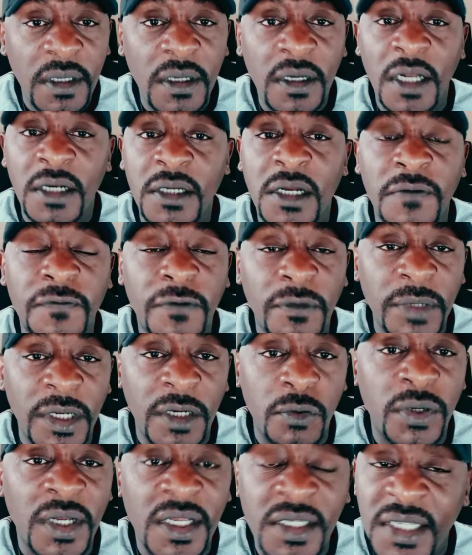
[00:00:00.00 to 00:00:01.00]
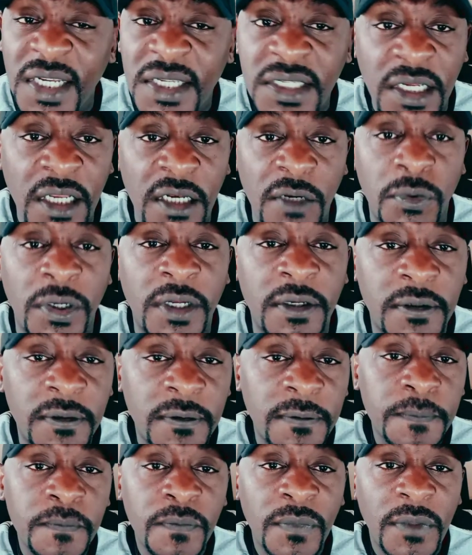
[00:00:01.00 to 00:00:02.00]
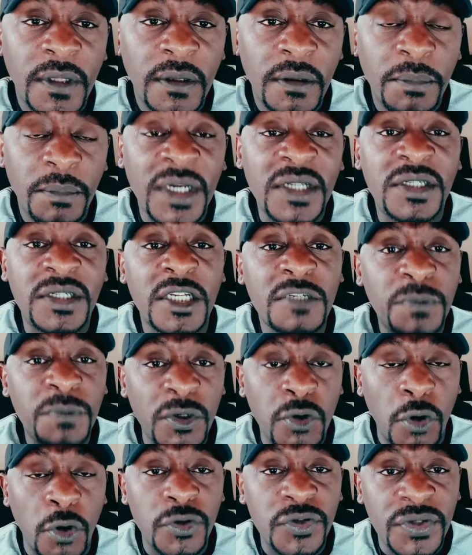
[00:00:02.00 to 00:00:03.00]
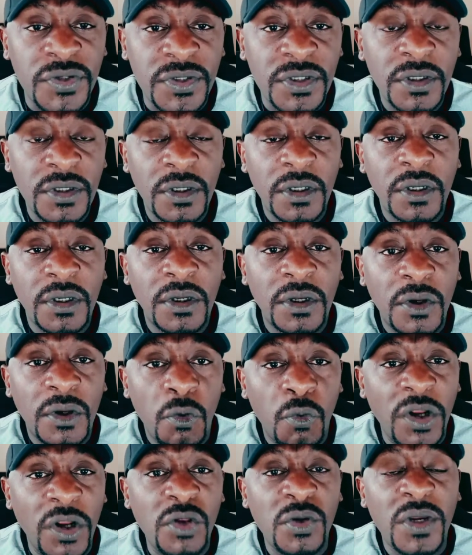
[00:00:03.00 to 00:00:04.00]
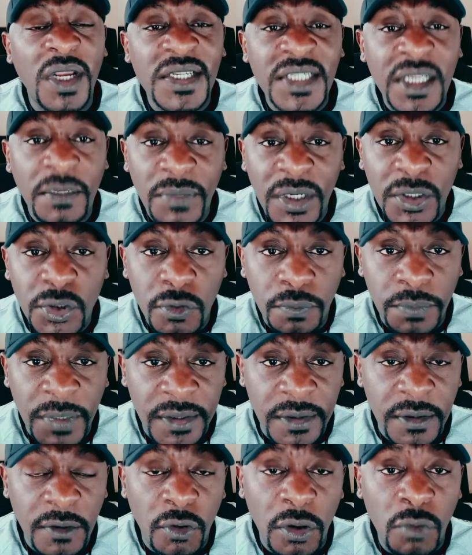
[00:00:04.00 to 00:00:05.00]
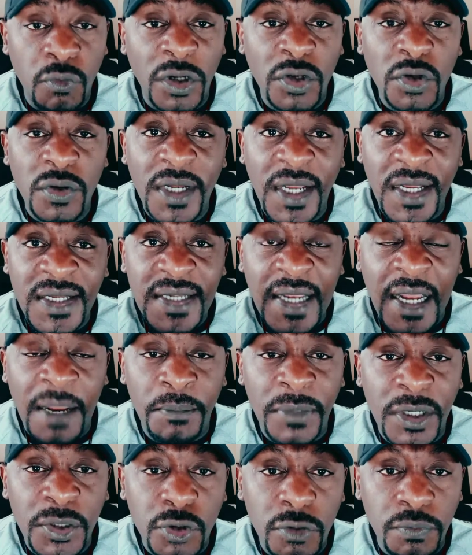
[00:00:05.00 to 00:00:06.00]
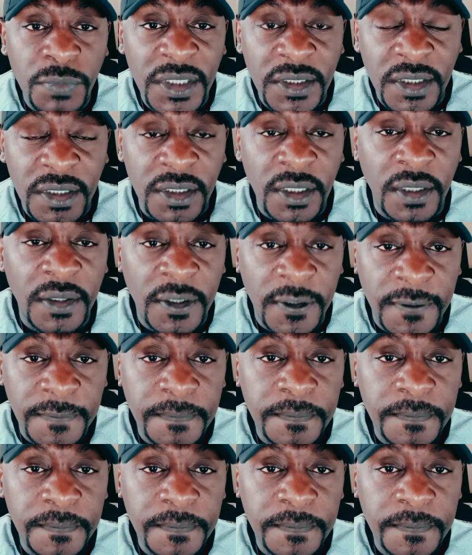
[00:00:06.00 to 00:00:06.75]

can come from anywhere, just anywhere. But it's just because when you guys are meant to meet each other,